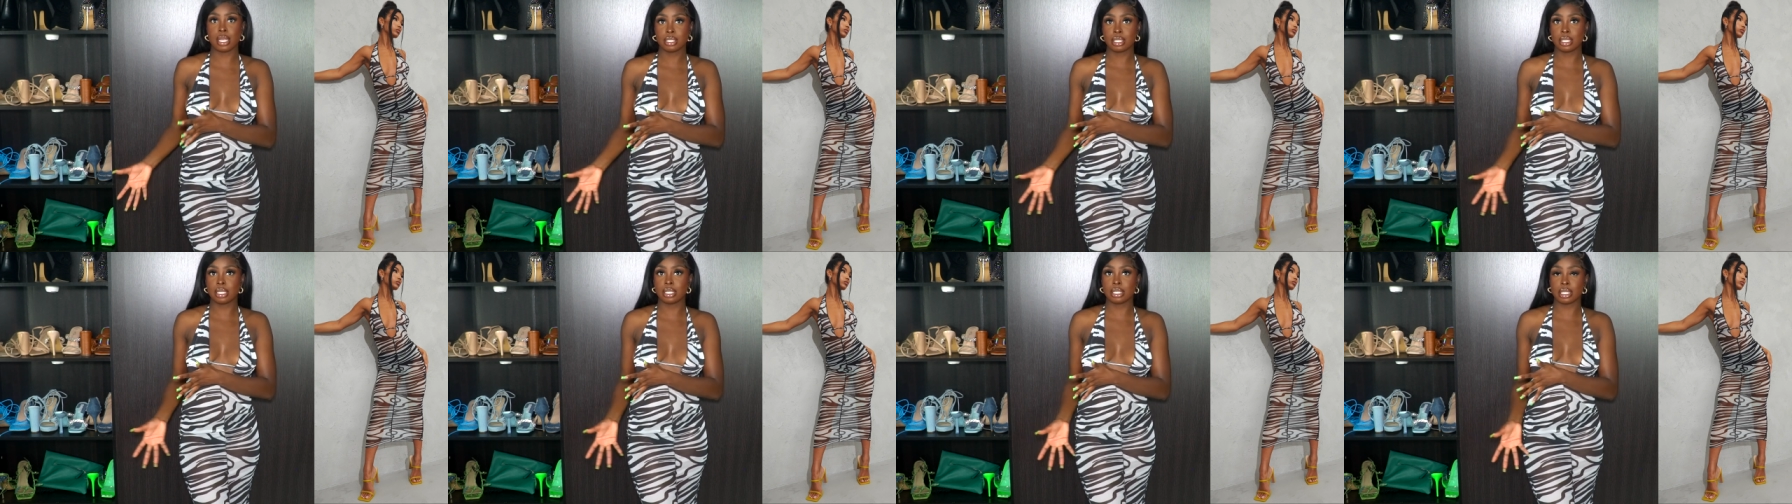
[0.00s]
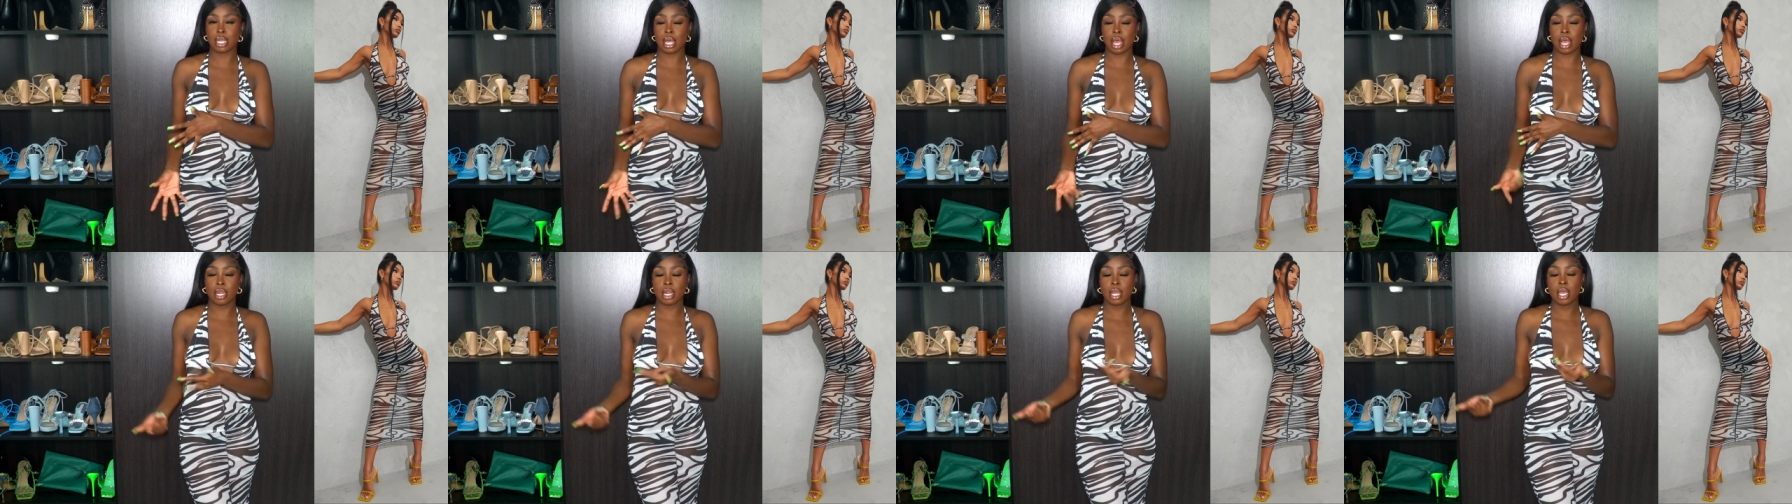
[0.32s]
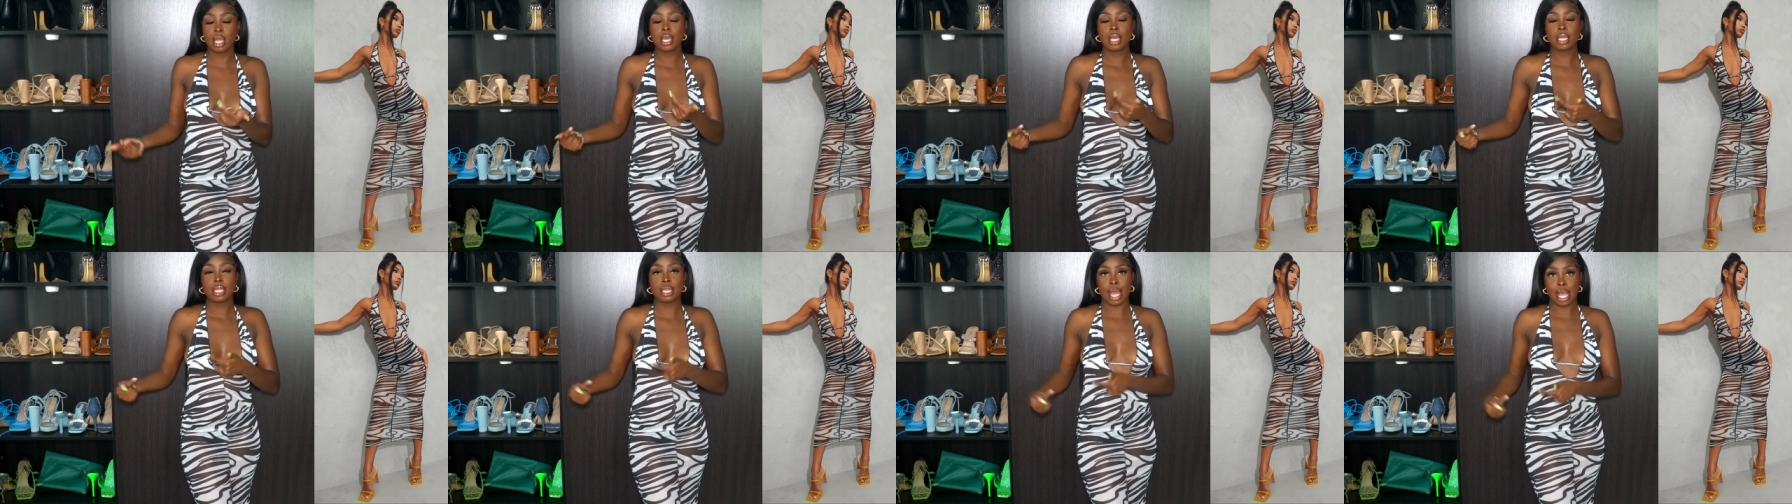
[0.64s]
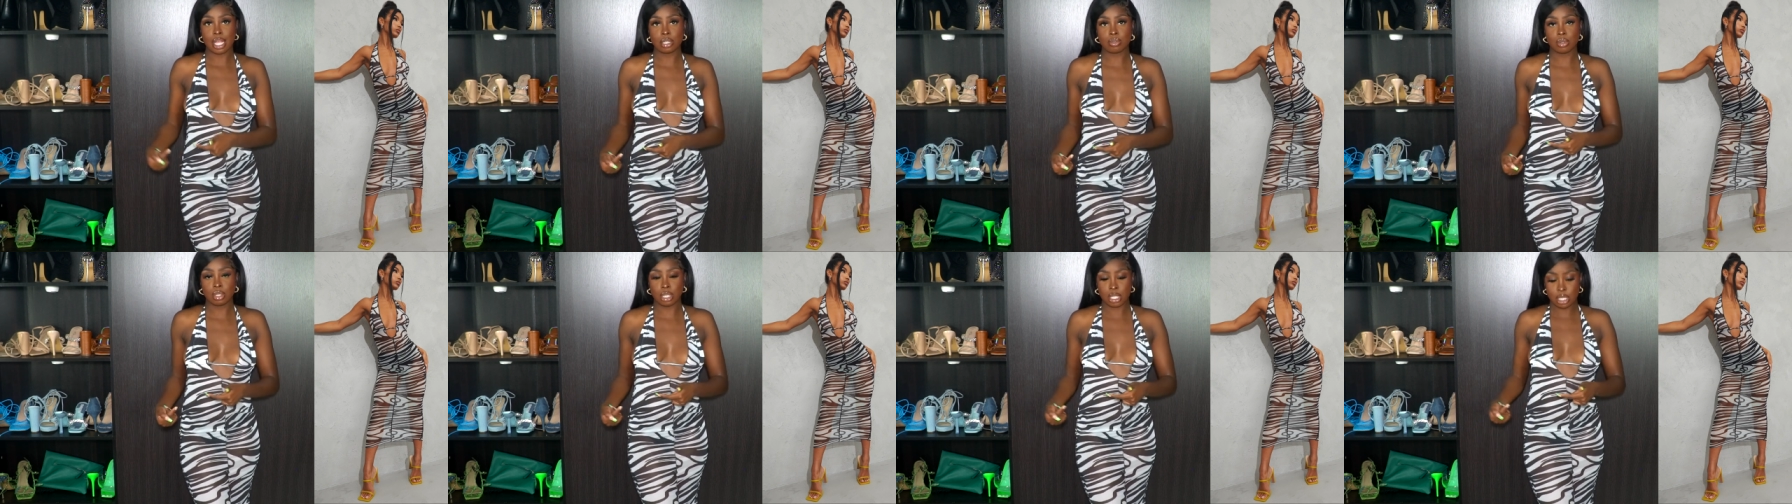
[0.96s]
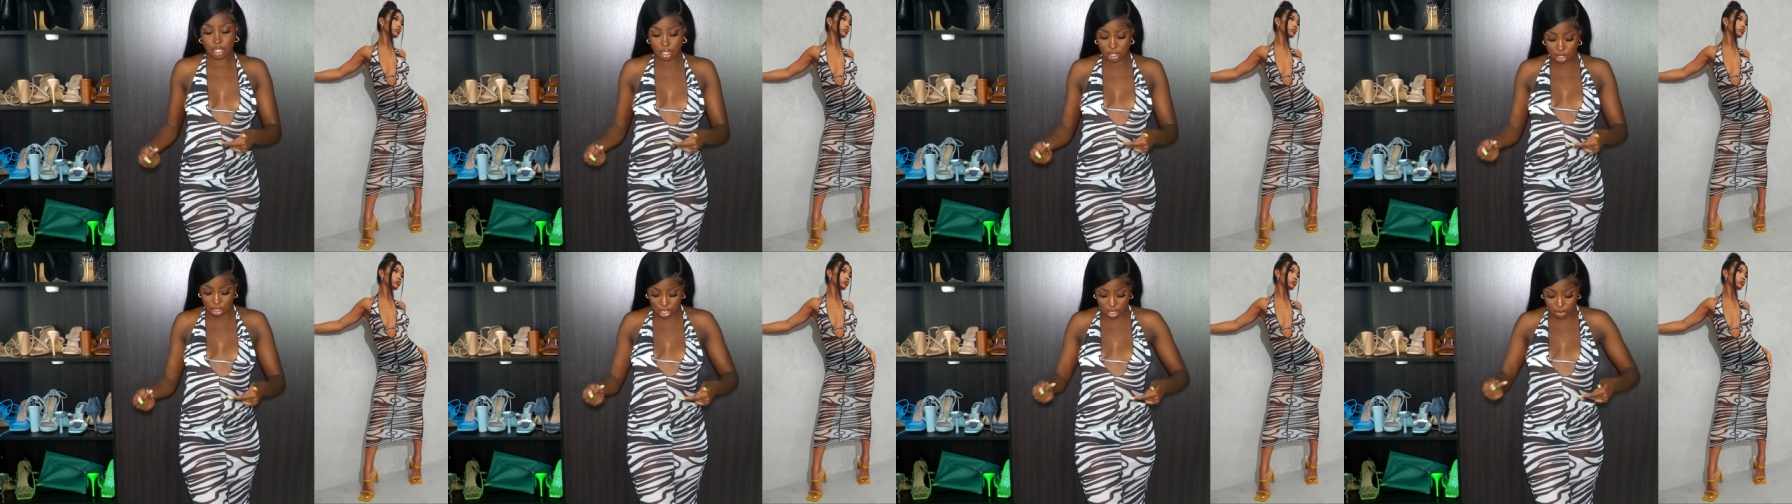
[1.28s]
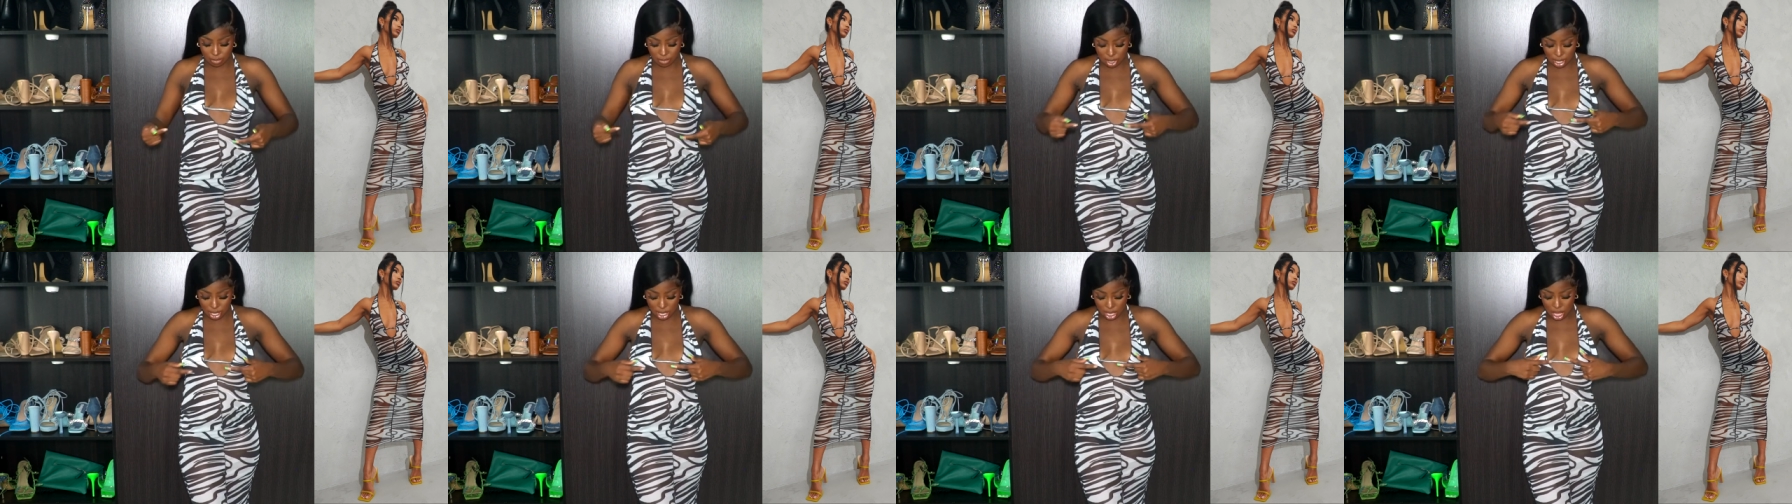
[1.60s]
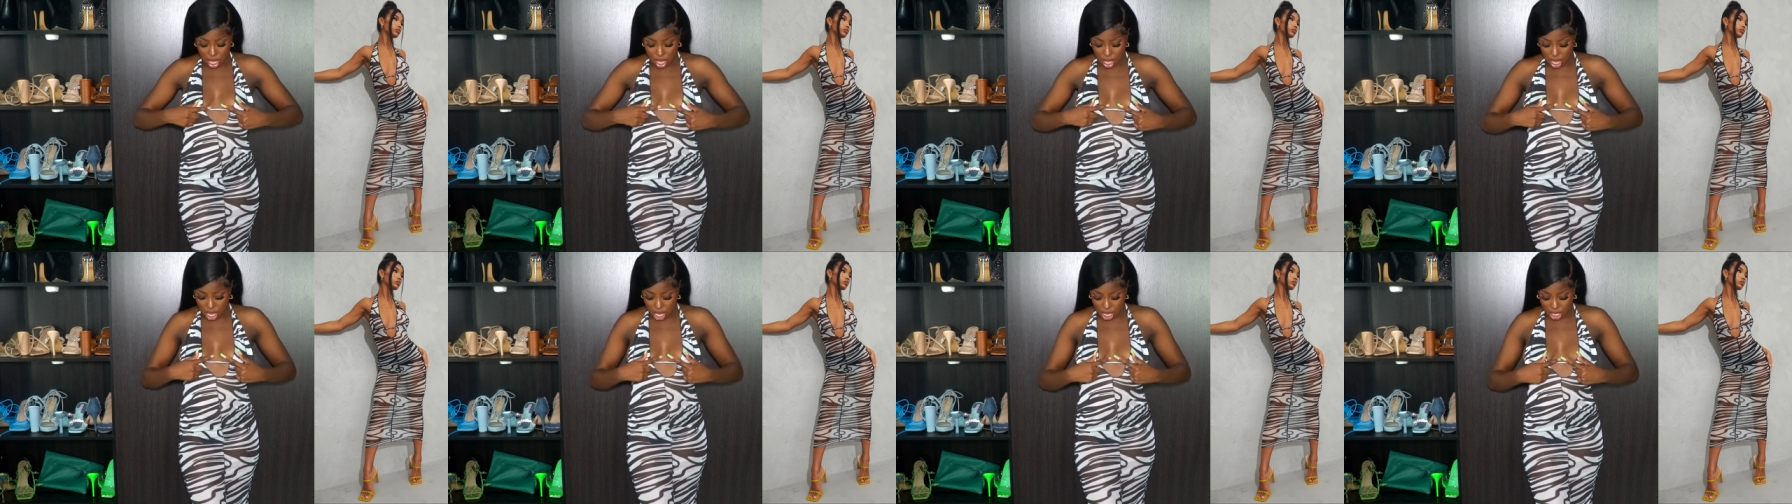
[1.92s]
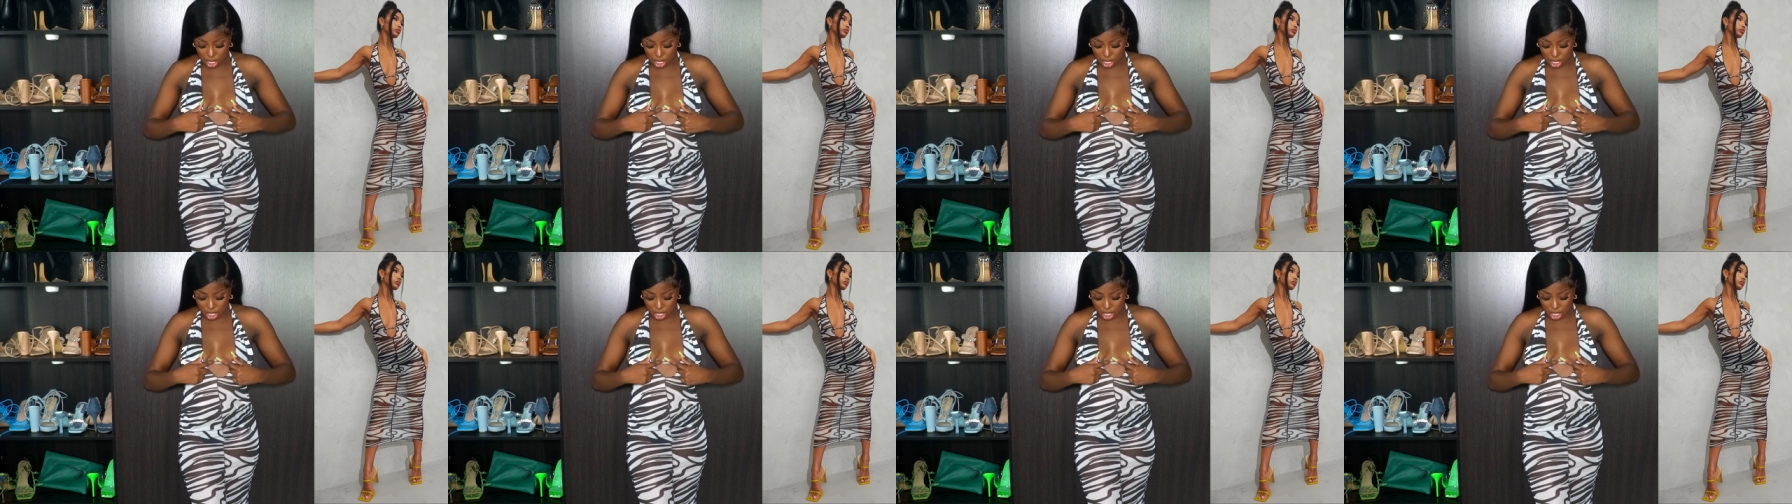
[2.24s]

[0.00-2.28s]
That's the design. That's what this is giving.